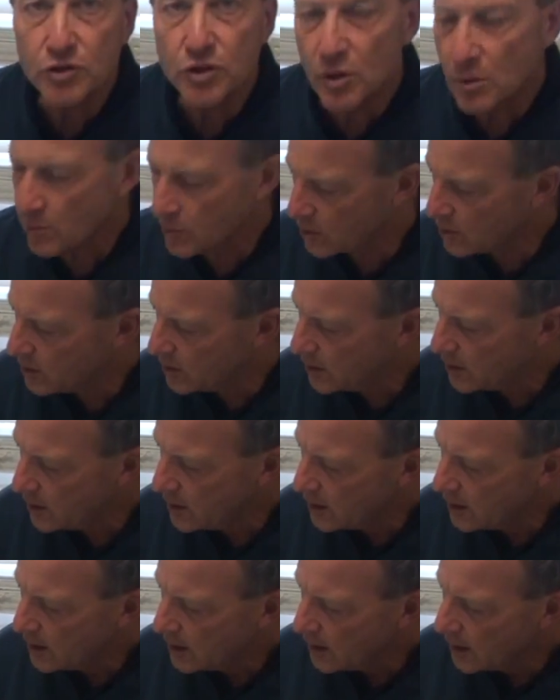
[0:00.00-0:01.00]
tumor
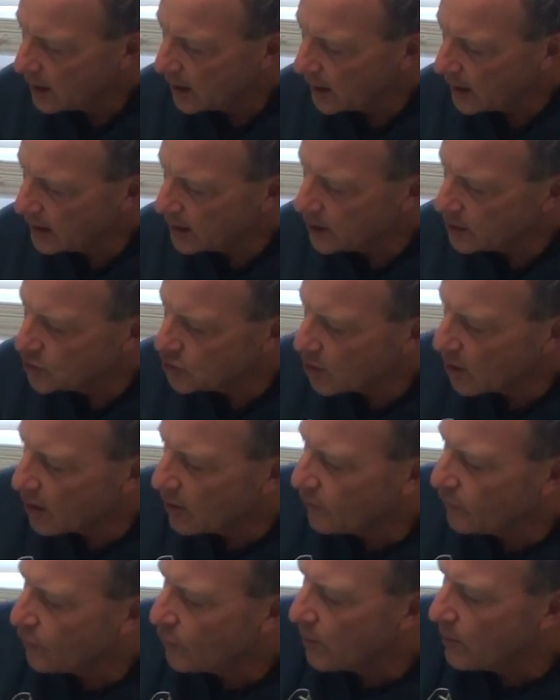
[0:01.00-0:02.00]
in a
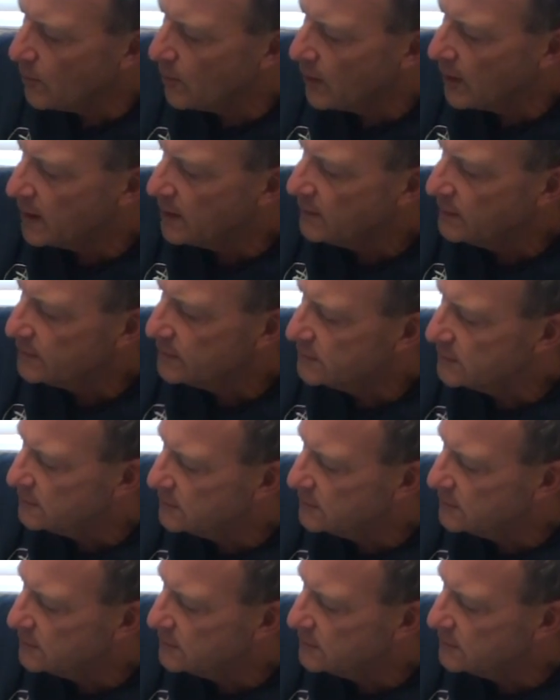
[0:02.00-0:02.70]
jar of formalin